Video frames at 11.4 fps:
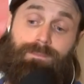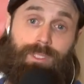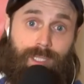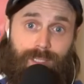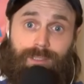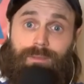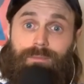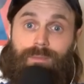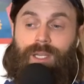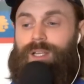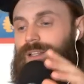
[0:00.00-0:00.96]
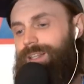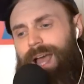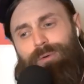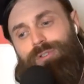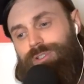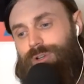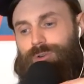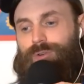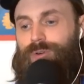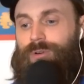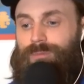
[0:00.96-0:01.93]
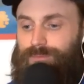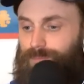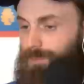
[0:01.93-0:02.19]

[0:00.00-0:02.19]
She is. That was so cool.